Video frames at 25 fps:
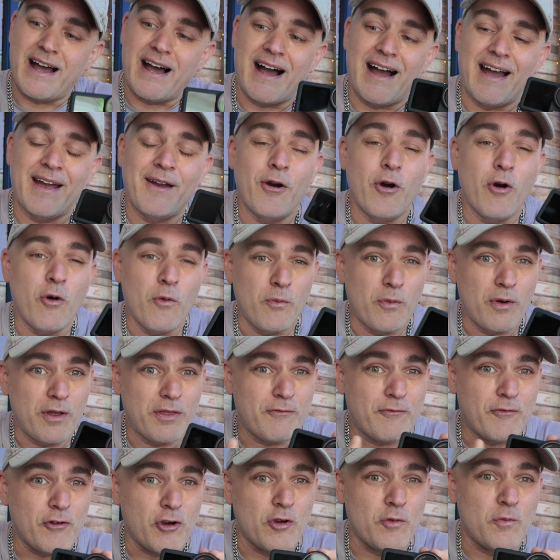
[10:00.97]
I hope
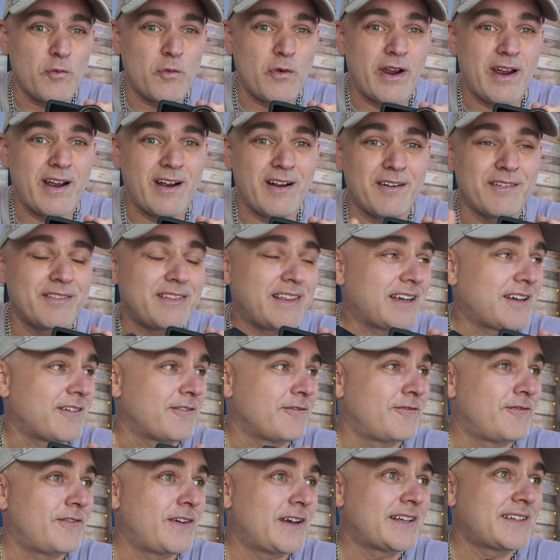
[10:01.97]
with firmware they can
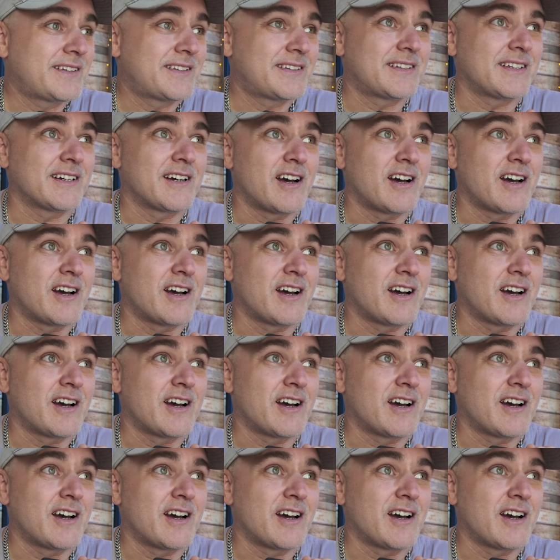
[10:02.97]
fix the